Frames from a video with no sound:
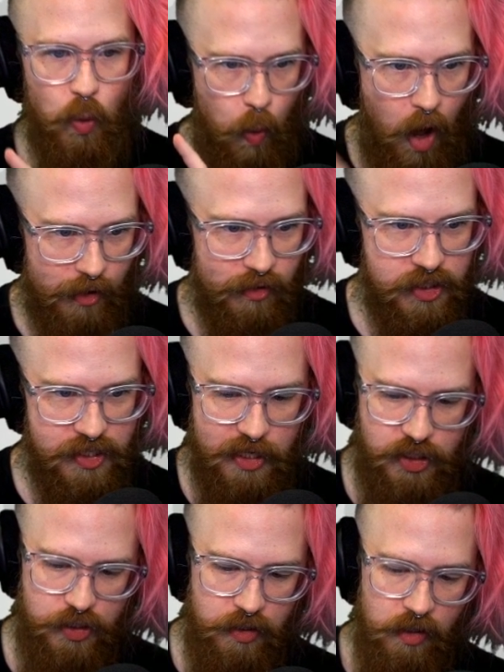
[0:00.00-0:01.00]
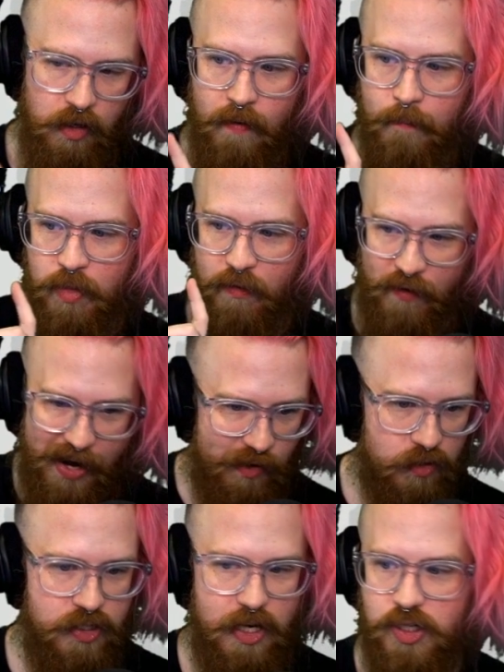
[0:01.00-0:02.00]
water session, the
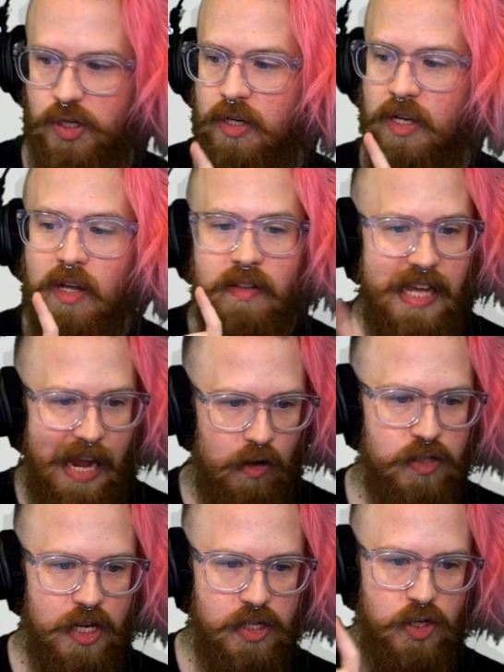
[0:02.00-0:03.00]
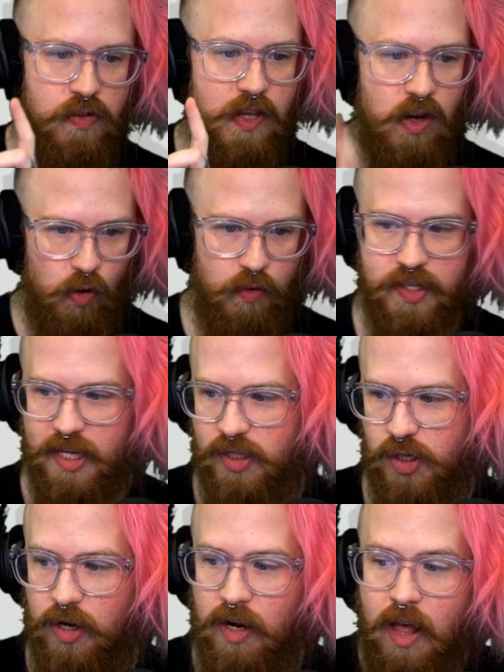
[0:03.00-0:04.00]
fire session, the air session, the earth
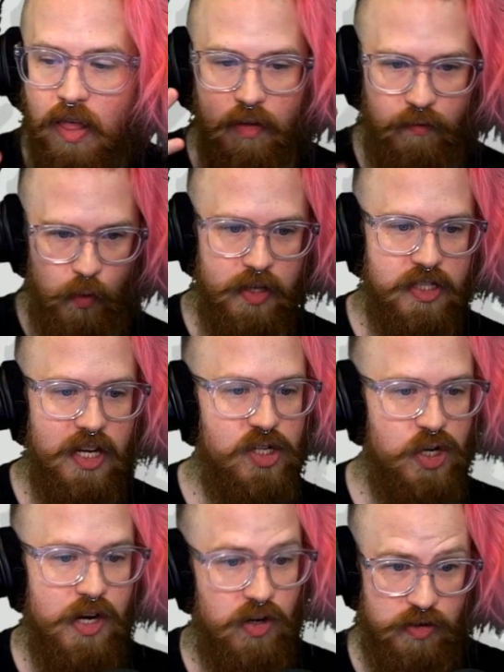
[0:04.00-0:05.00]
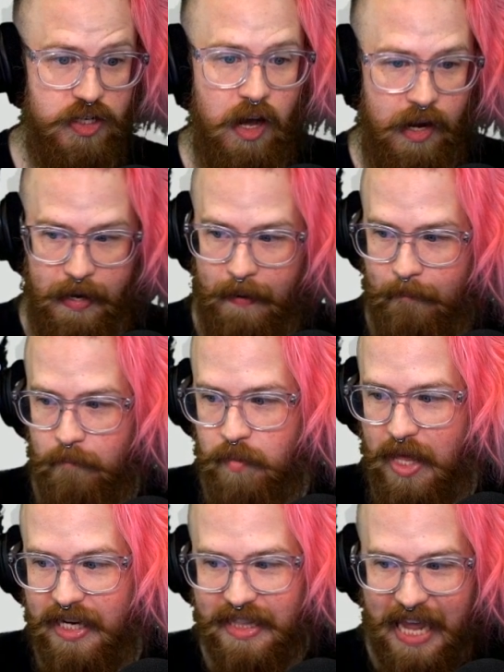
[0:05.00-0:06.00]
session, the void session, and you're done.
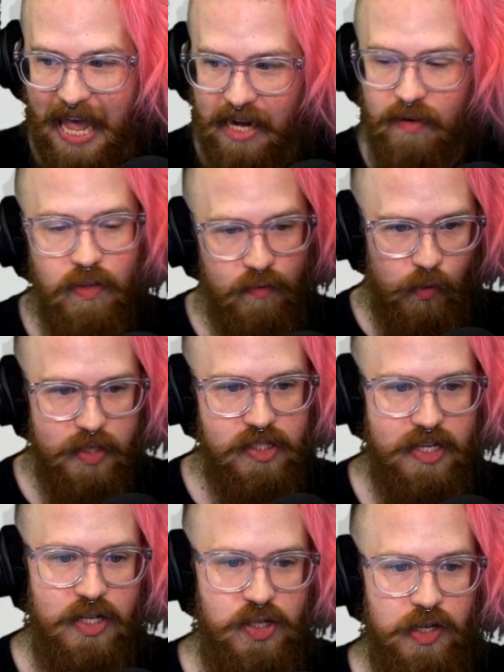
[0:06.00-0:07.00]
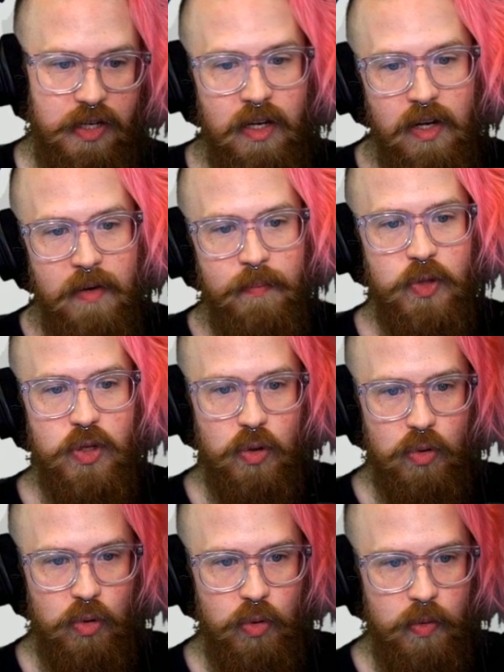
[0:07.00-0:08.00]
And at the end of the void session,
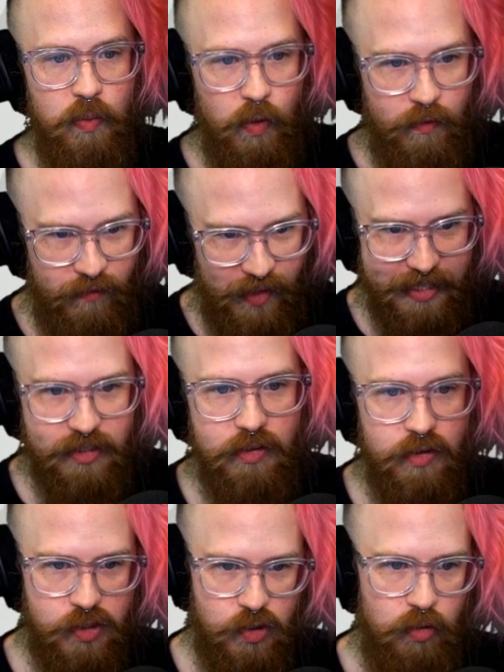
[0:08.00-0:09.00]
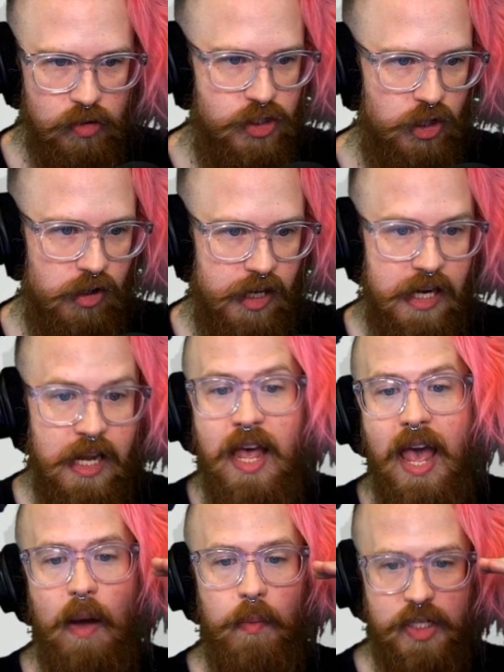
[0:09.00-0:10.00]
you reflect on your soul's journey,
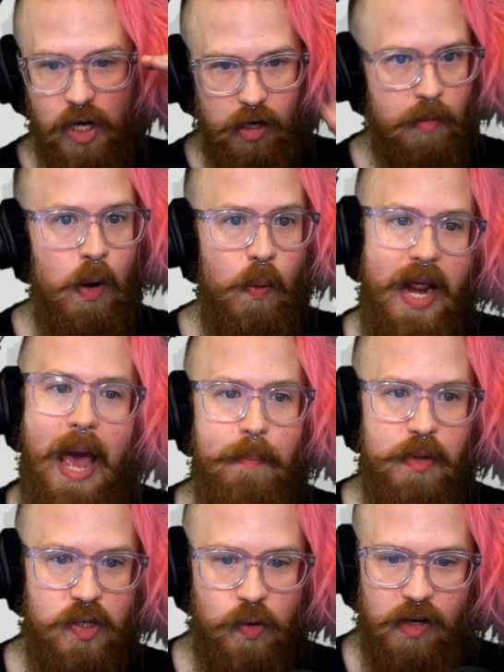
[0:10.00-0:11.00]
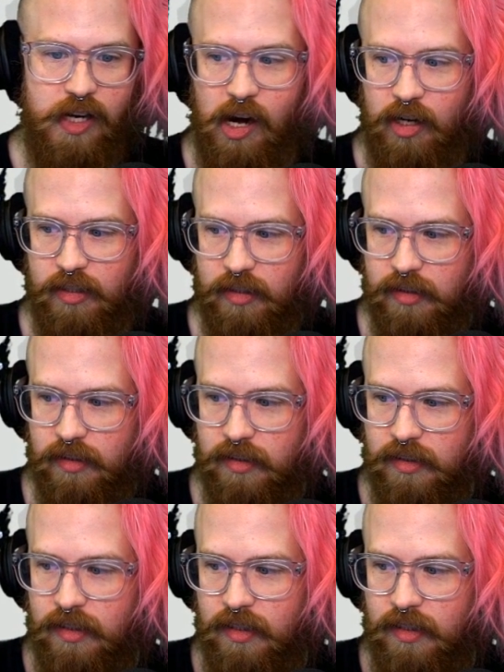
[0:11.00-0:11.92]
and we talk about what happened to our characters.